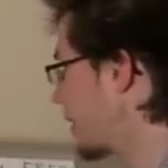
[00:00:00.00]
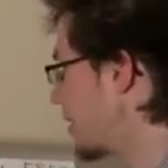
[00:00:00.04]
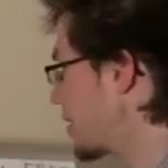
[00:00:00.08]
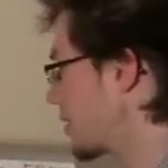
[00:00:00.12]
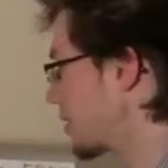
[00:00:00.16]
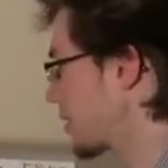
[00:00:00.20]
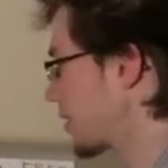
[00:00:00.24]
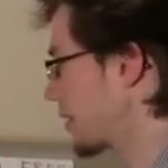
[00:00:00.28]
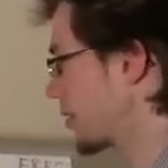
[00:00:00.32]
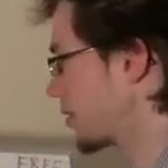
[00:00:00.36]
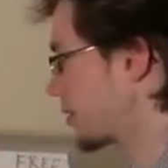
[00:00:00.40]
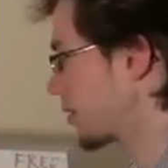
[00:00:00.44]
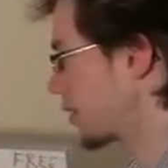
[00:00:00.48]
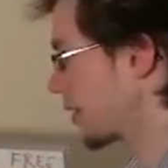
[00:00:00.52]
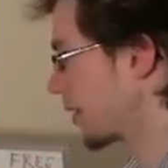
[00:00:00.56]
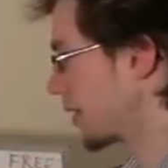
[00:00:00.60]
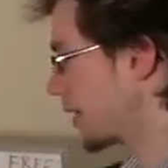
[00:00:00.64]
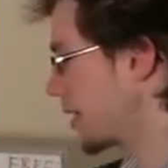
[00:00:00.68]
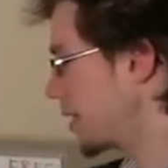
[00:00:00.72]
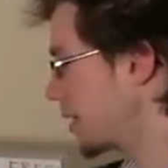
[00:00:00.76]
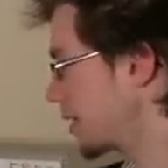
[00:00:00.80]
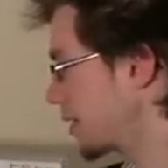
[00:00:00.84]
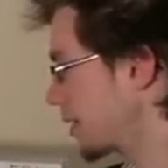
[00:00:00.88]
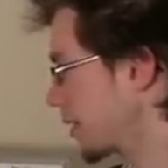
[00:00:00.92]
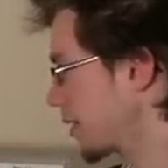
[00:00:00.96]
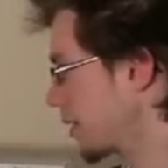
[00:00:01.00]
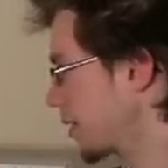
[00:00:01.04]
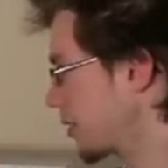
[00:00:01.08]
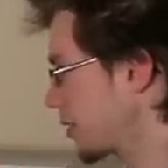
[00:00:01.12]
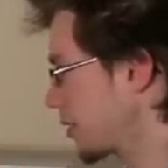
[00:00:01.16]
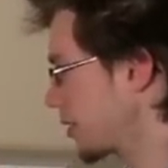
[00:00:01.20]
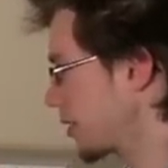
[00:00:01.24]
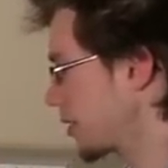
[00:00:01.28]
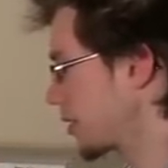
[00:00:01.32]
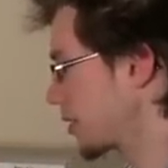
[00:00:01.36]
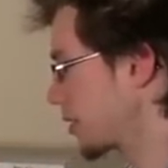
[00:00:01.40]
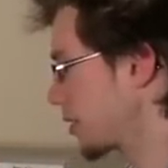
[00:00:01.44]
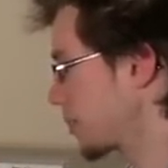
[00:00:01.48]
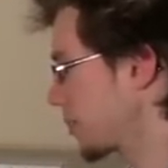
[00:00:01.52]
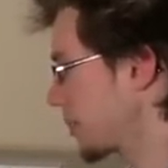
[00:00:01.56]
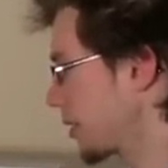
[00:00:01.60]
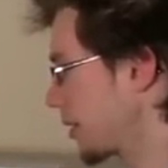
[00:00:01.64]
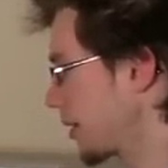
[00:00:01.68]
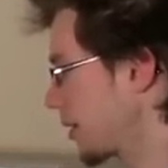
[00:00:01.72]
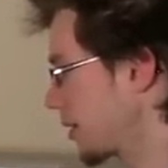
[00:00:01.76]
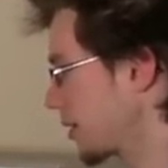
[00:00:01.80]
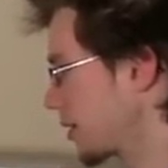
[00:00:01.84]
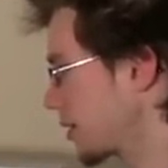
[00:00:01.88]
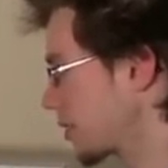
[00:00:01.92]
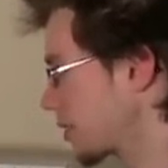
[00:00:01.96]
key signature. A key signature is something
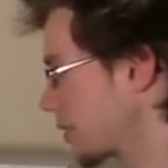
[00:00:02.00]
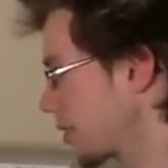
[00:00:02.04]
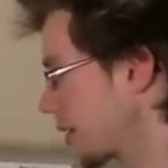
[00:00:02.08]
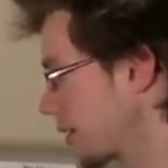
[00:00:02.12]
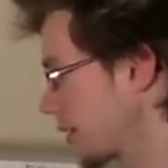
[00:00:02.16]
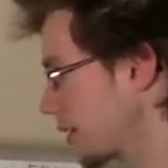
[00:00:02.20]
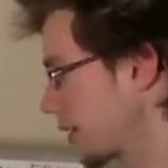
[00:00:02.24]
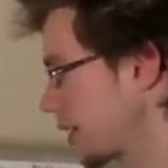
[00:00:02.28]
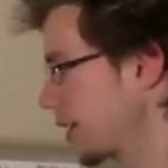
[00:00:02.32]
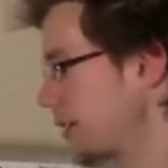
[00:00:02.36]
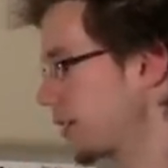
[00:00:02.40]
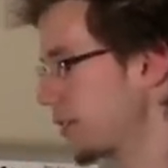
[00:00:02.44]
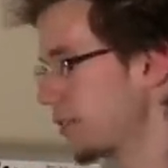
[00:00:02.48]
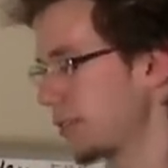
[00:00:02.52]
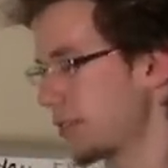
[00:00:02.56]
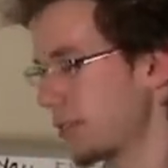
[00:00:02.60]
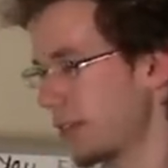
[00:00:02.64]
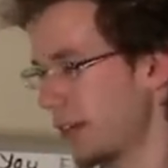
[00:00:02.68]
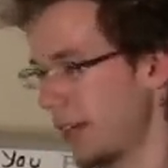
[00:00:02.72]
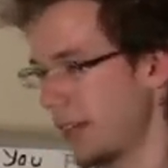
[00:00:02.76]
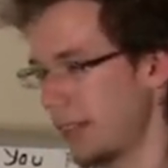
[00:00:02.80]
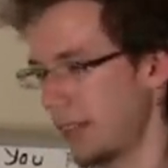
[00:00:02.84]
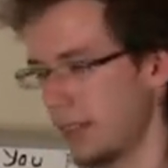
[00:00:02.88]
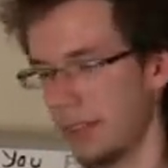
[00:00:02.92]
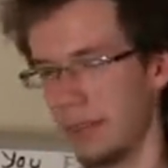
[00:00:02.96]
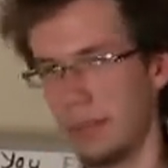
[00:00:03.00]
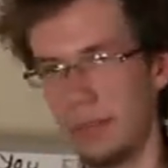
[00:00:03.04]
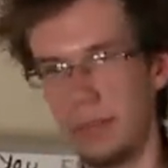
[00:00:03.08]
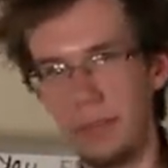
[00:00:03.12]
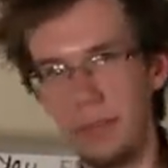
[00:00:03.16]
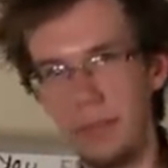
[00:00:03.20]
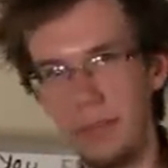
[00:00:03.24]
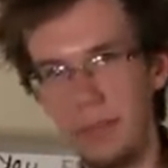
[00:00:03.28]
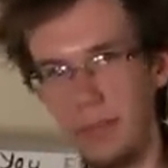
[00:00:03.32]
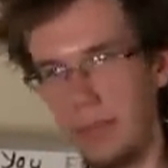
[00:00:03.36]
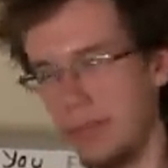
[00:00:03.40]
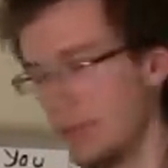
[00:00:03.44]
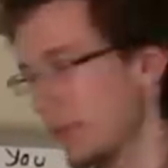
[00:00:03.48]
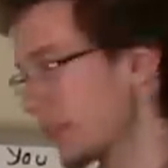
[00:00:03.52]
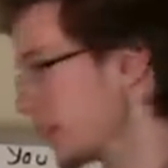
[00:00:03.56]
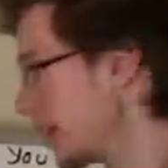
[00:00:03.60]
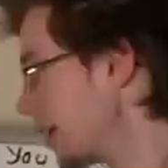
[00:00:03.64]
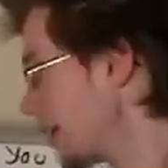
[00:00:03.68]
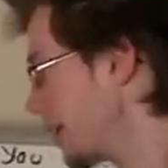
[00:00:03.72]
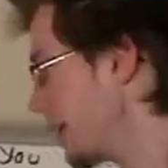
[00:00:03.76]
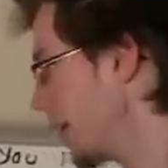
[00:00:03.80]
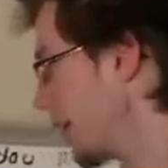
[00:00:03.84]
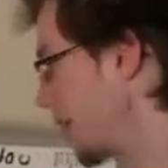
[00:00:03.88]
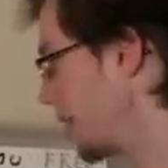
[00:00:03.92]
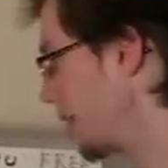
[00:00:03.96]
at the start that you would write.
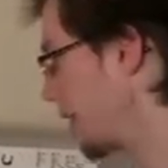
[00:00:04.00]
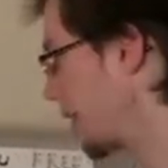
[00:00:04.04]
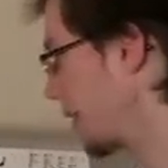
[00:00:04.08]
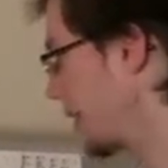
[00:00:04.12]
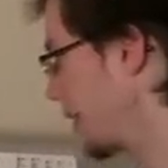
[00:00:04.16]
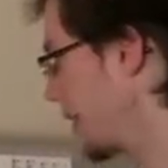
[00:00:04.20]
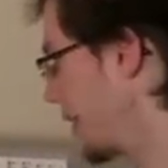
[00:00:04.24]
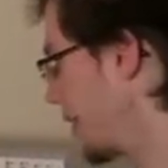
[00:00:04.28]
Now look at